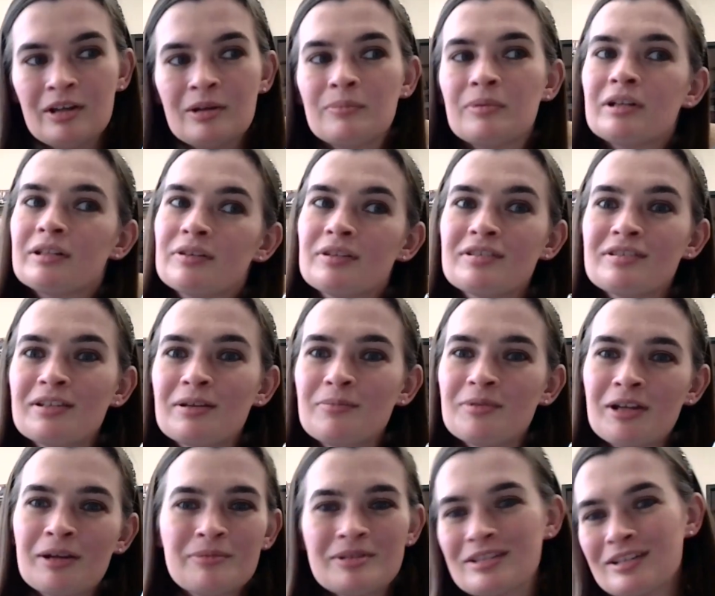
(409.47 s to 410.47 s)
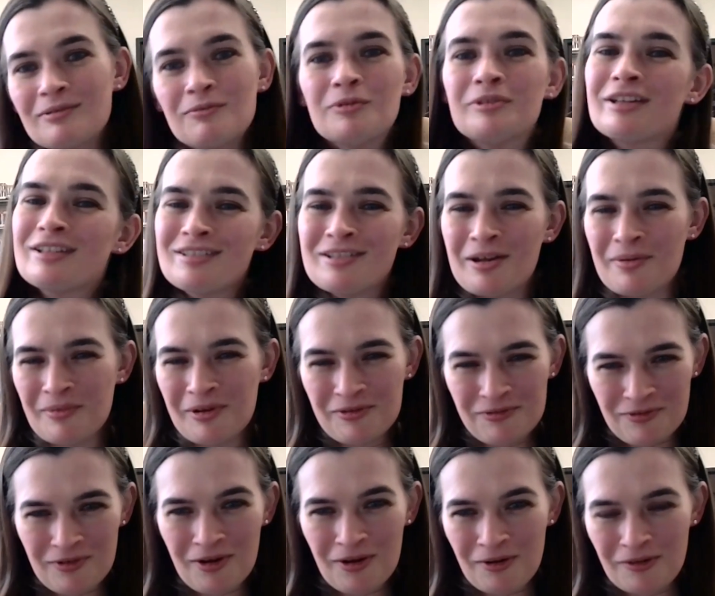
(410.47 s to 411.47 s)
But at the same time, he's like, well, that's not my
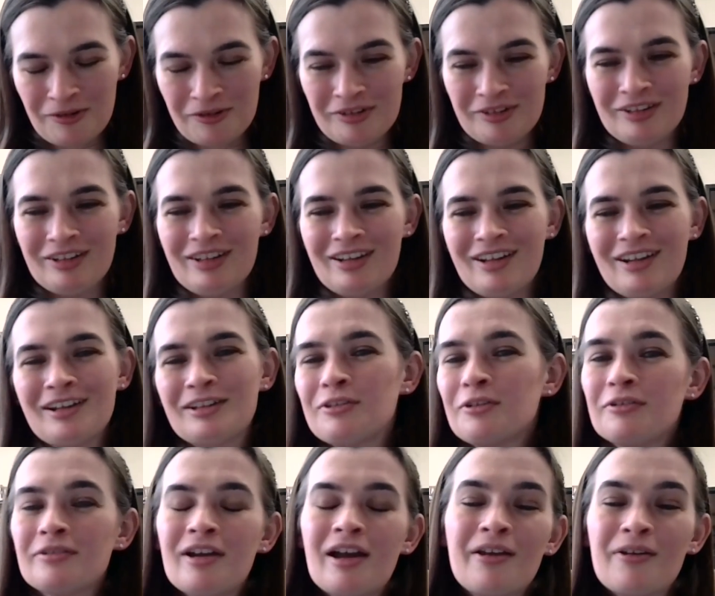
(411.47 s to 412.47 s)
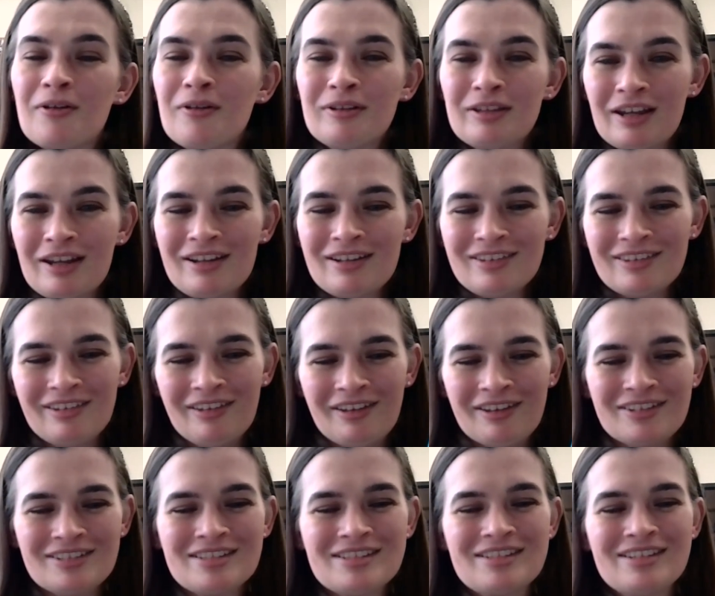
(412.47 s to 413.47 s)
fault, and they're not all like
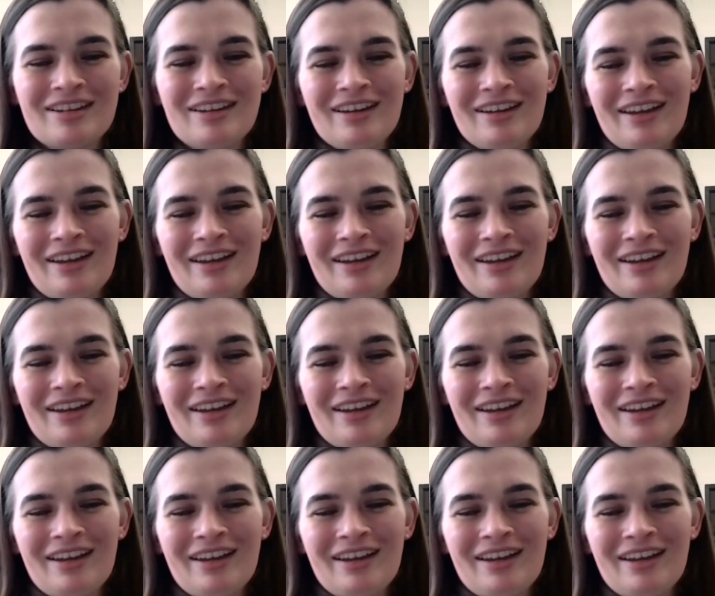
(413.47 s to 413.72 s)
this.